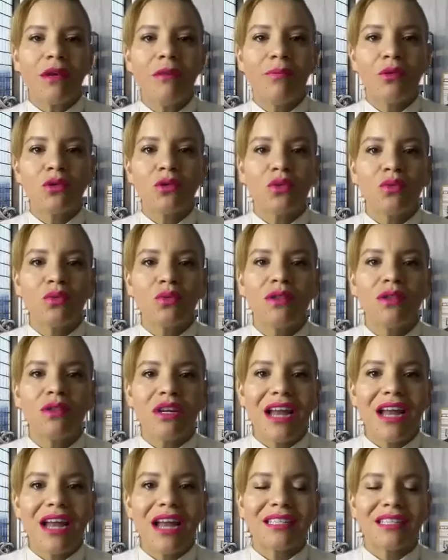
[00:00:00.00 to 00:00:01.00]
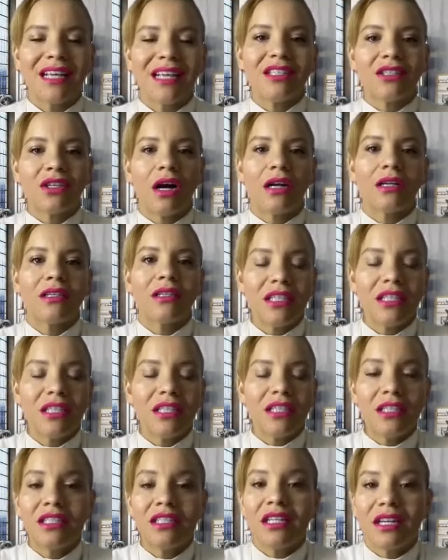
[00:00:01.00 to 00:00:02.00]
people to the next
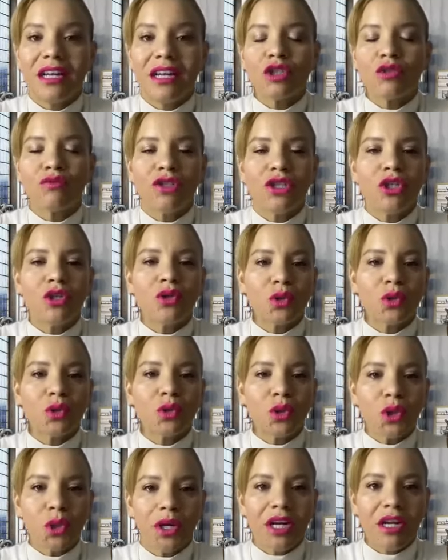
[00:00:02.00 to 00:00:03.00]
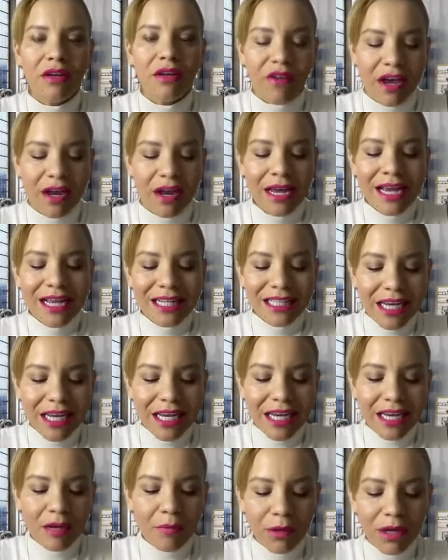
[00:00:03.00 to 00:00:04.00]
SRT, to the next regional training event
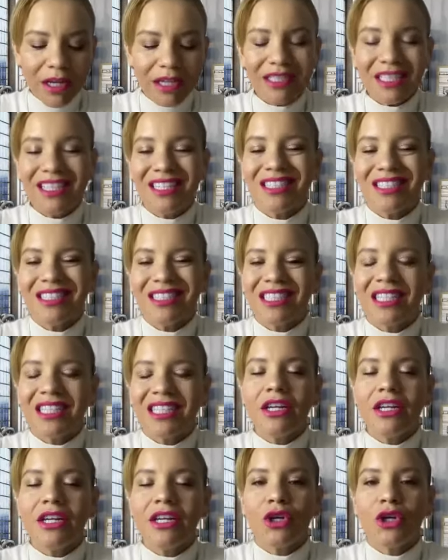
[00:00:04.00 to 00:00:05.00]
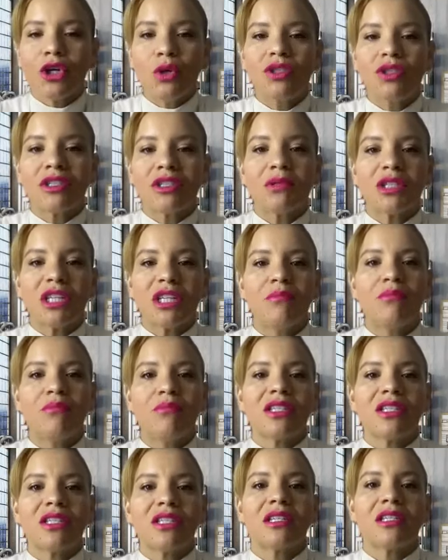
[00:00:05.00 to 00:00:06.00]
taking place in a city near you September
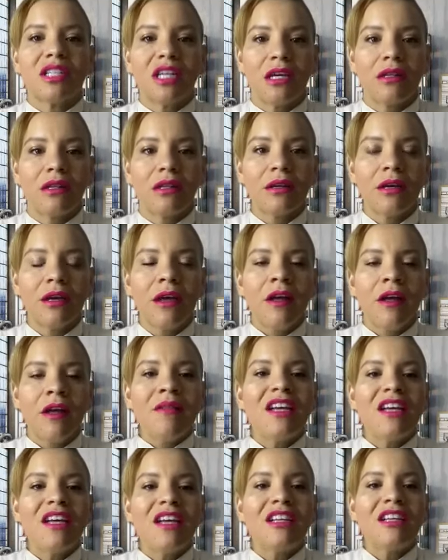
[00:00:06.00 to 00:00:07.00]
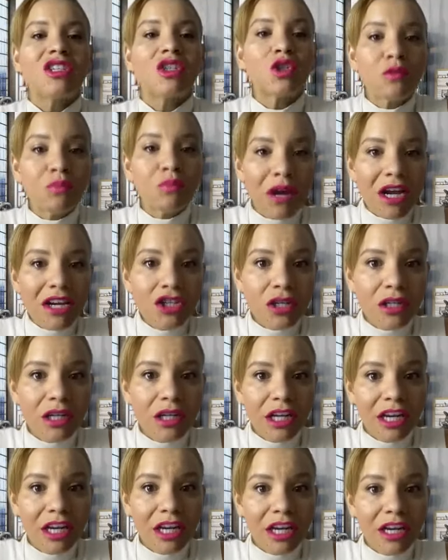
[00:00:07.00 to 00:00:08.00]
16th.
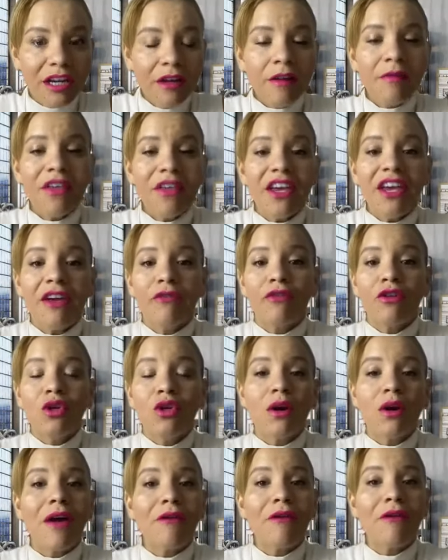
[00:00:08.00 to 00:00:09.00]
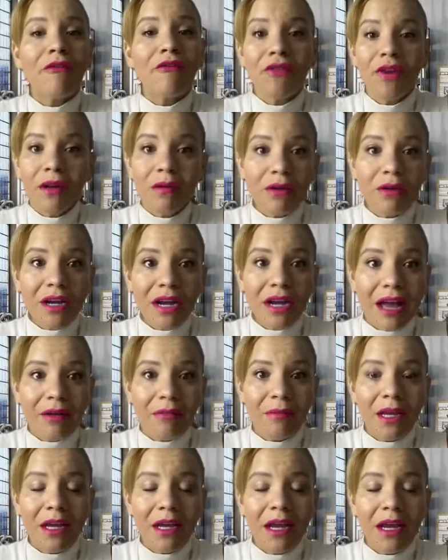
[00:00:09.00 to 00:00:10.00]
Especially if you were at Freedom
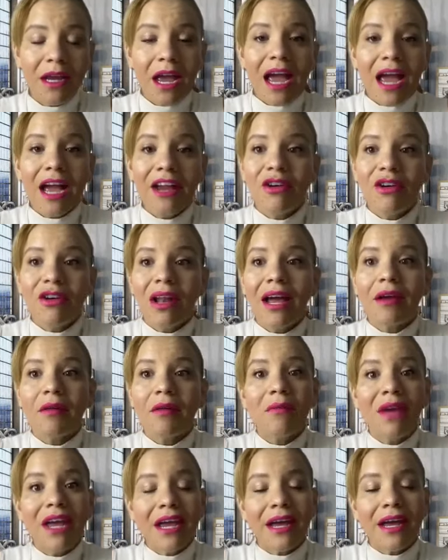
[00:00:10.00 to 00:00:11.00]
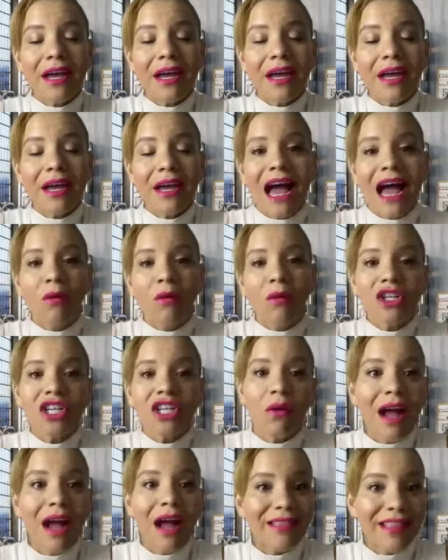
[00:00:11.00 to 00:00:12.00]
Academy and you're like, man, I wish I
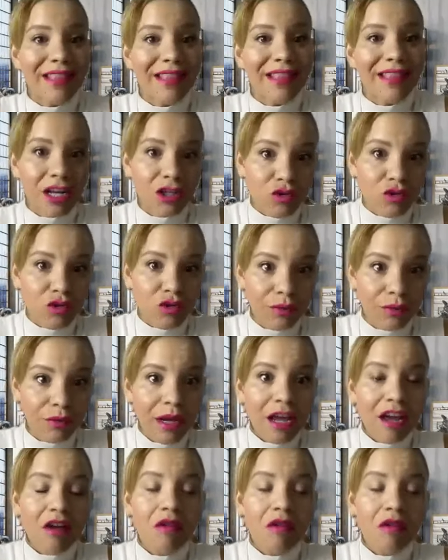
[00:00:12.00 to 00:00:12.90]
would have got that drone.